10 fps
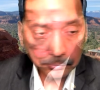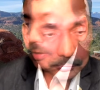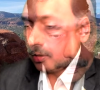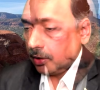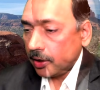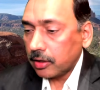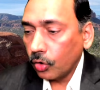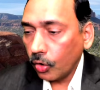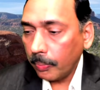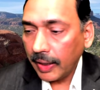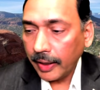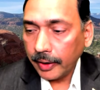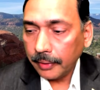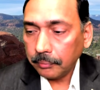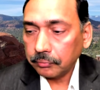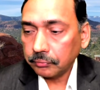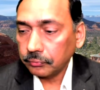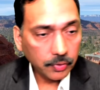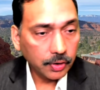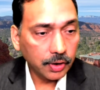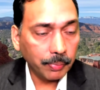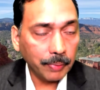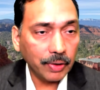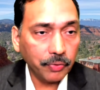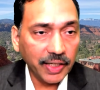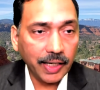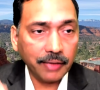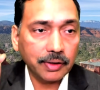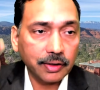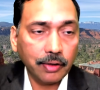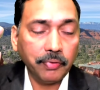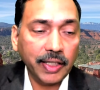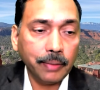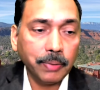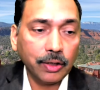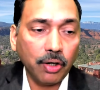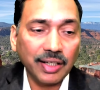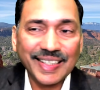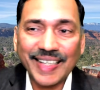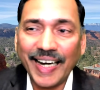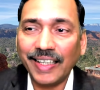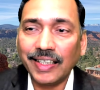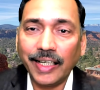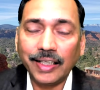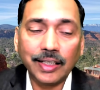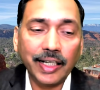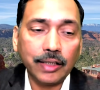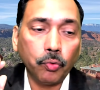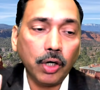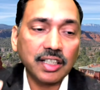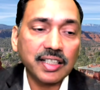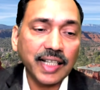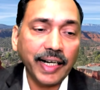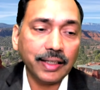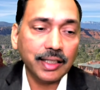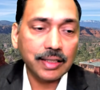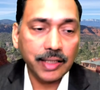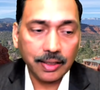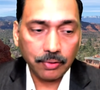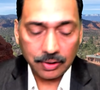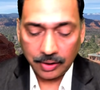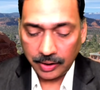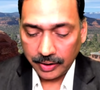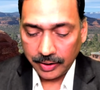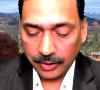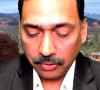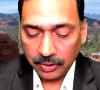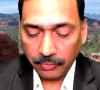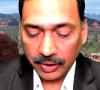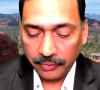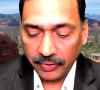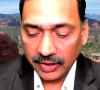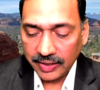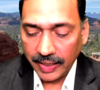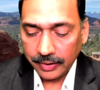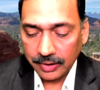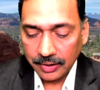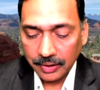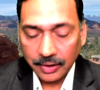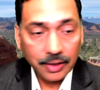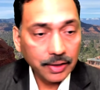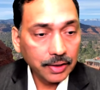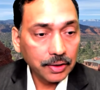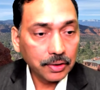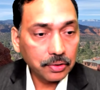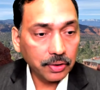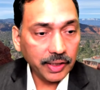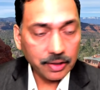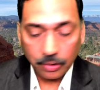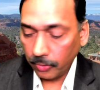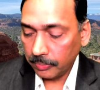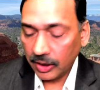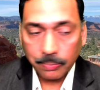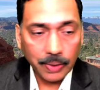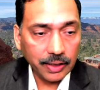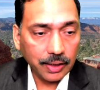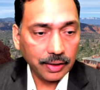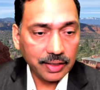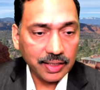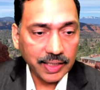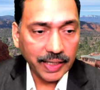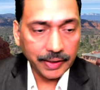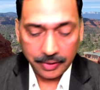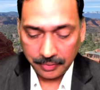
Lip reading: Let's group by. Remember we had a variable called site, like at what site this data was collected. So there were different sites. So let's group this by site